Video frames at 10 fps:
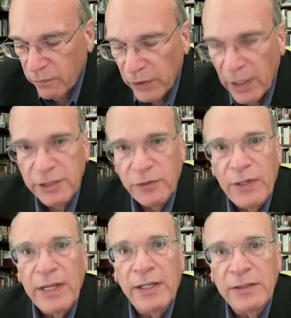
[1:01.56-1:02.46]

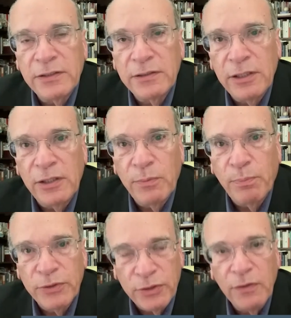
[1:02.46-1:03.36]
philosophy as, you know,
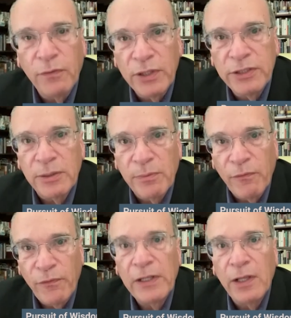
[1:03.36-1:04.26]
pursuit of wisdom,
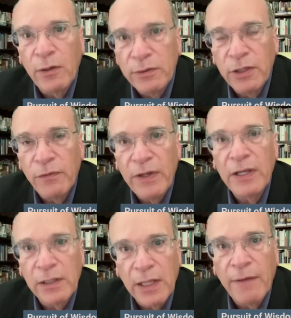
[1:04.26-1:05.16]

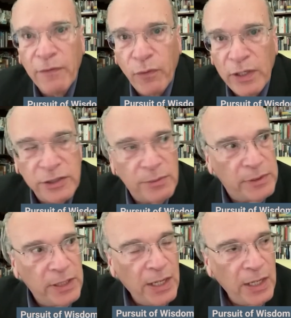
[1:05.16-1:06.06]
philosophia, love of
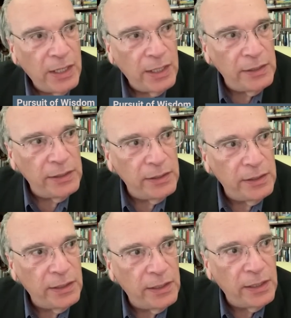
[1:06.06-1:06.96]
wisdom.
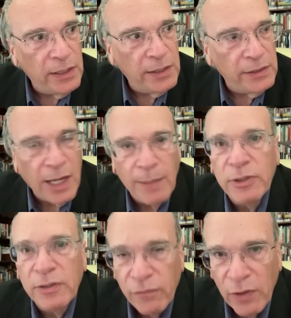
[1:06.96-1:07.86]
An
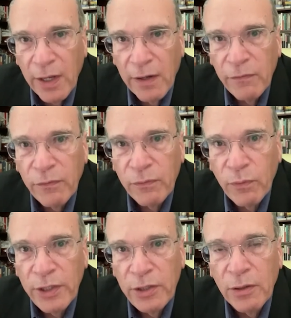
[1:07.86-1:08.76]
object of love,
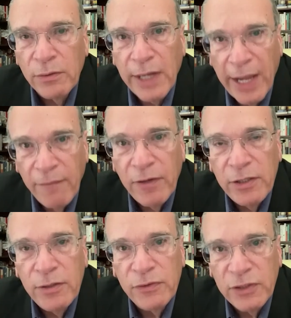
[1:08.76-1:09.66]
when you don't have
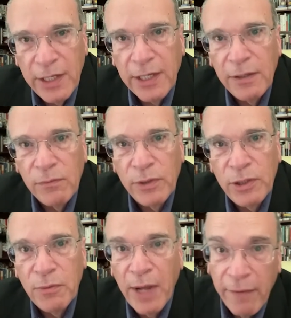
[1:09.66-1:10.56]
it, you seek it.
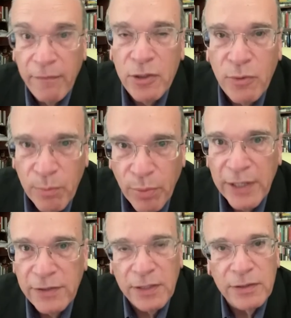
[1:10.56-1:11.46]
When you have it, you
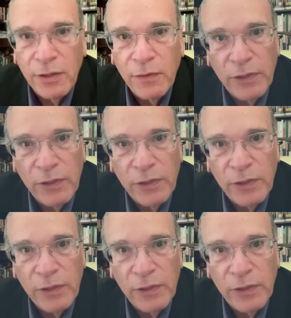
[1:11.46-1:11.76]
embrace it. So